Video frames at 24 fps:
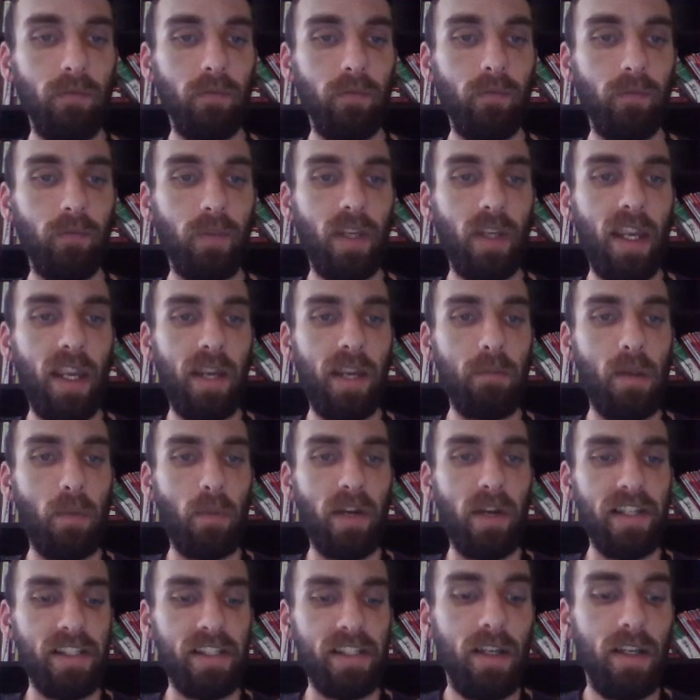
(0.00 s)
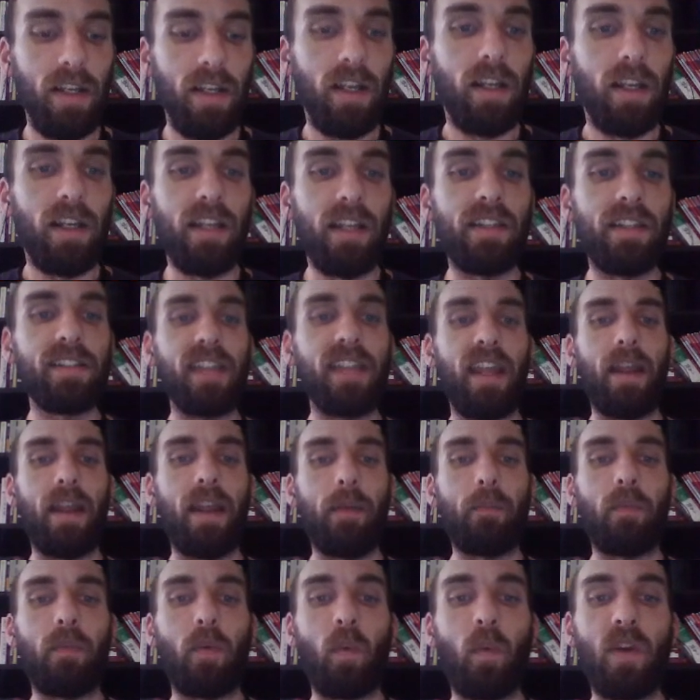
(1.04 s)
yeah, memorized. In this game,
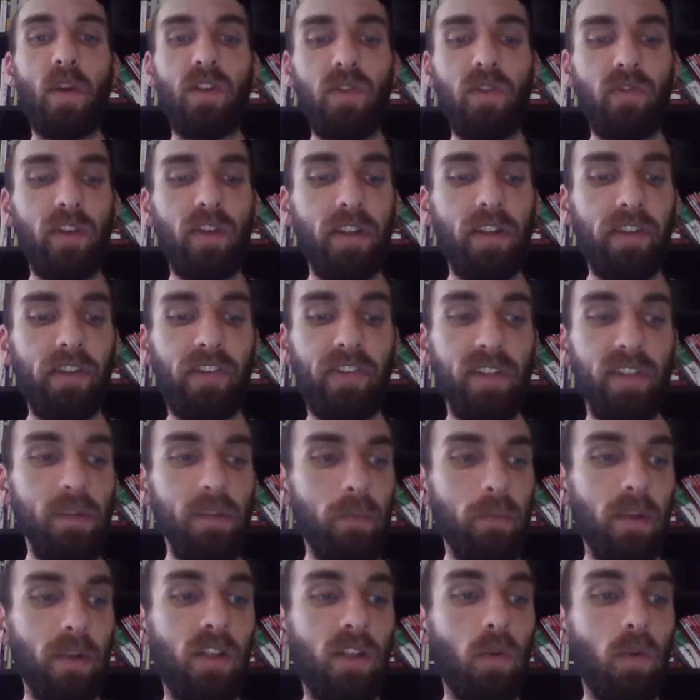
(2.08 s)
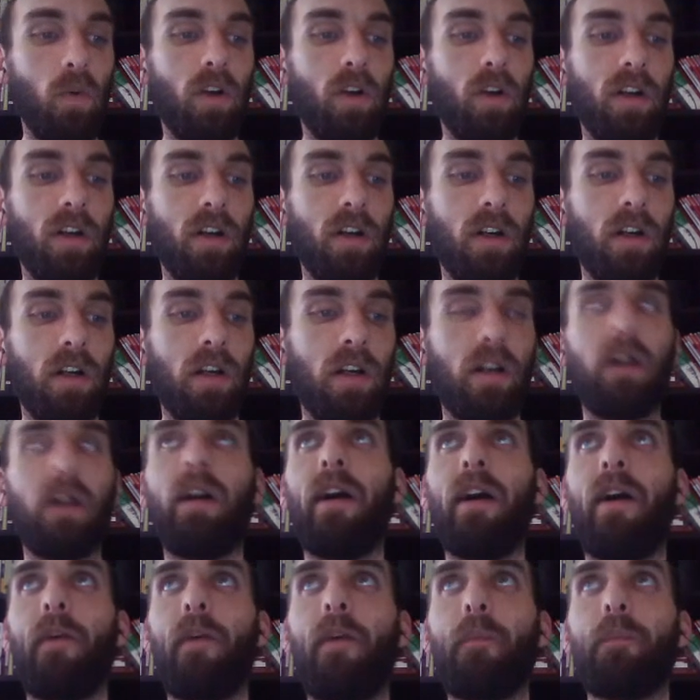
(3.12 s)
when you fall asleep, you are
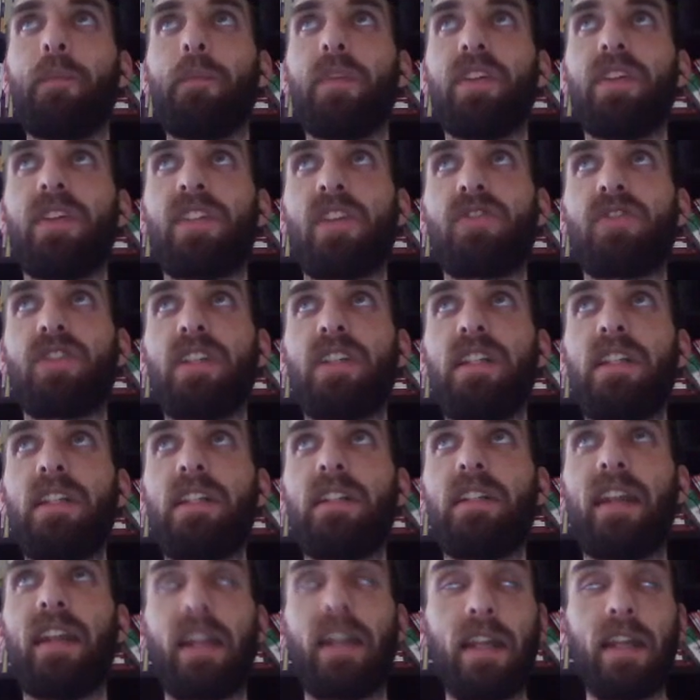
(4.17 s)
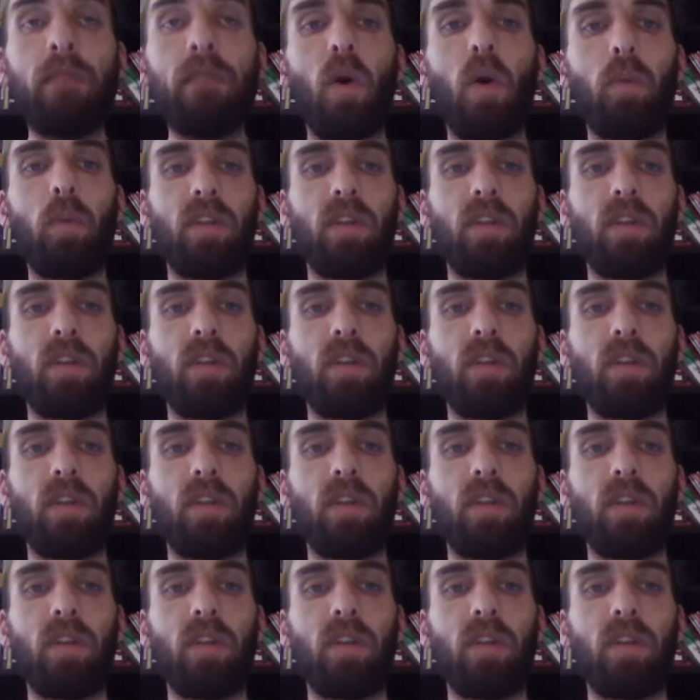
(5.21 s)
essentially like immobile.